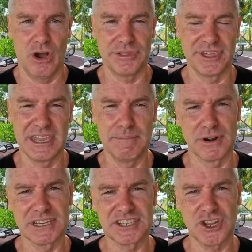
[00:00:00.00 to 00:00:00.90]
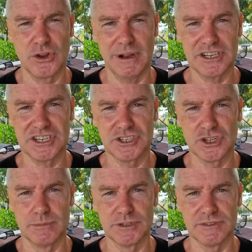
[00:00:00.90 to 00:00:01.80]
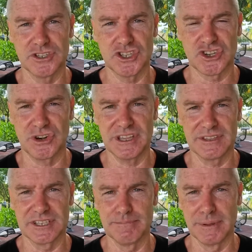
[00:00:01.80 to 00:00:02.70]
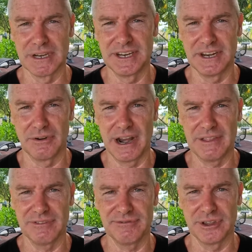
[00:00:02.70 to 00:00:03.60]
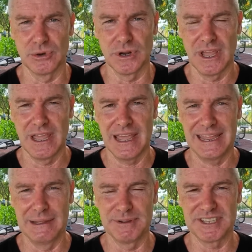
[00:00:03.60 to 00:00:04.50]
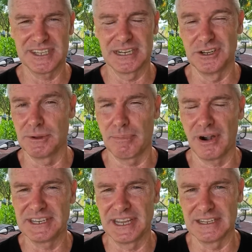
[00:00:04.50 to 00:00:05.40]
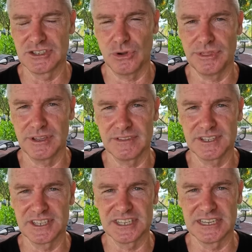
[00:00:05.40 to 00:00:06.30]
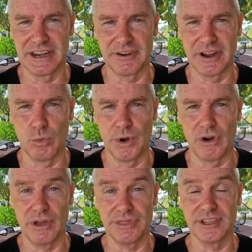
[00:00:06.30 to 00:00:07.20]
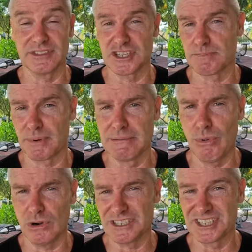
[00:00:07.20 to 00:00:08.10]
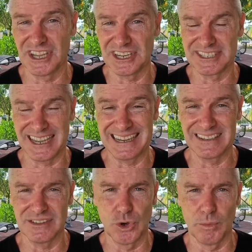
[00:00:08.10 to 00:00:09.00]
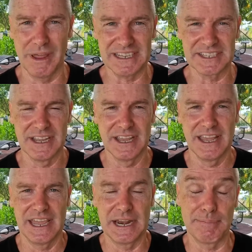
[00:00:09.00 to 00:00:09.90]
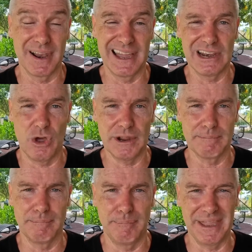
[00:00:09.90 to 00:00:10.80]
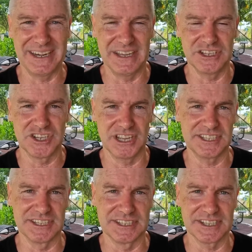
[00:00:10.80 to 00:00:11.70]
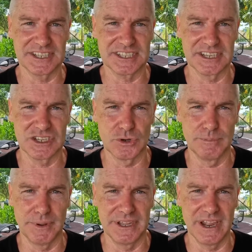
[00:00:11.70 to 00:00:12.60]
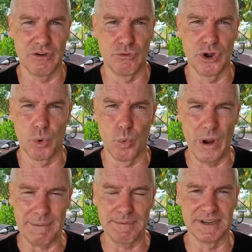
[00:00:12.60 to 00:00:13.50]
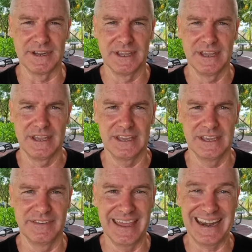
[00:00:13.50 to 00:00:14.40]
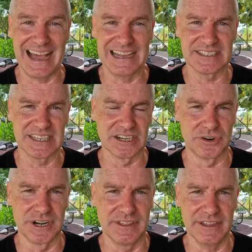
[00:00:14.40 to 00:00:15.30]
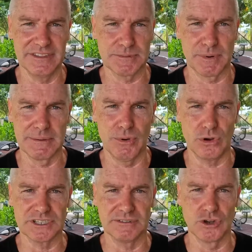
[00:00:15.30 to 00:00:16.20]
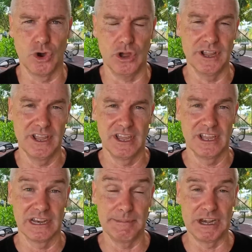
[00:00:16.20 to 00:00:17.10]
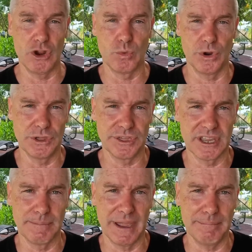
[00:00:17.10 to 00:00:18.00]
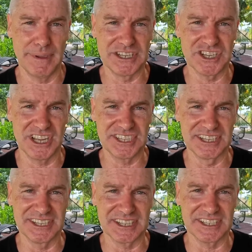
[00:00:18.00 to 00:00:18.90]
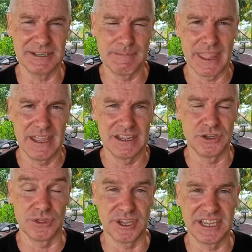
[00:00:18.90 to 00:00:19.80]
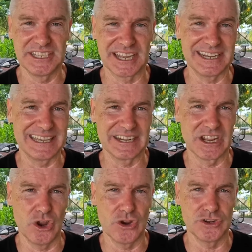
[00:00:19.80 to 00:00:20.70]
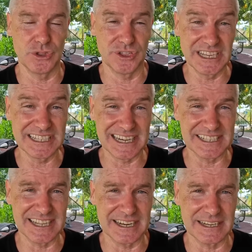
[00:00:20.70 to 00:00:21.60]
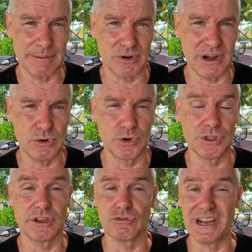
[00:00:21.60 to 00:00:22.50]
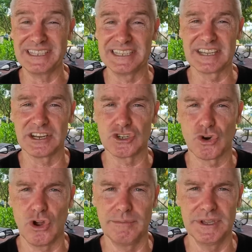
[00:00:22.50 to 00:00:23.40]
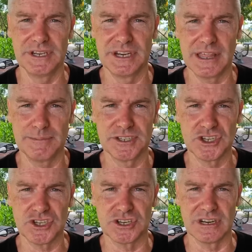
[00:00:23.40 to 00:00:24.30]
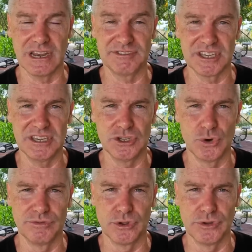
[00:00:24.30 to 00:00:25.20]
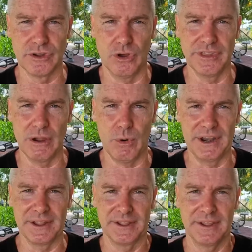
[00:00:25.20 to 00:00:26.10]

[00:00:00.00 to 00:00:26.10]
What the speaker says: I think he brings so much in terms of his strength, his ability around the field, and in particular in the breakdowns. I think this is an area where I think the Springboks are going to target the All Blacks, and a player like Ben Jason Dixon could be a real weapon in that artillery that the Springboks have got. Let me know what you think about Ben Jason Dixon. Do you think he's going to get a go? Do you think he's going to start at number 8, or do you think Rassie's going to try him in another position? Love to hear your views on that one.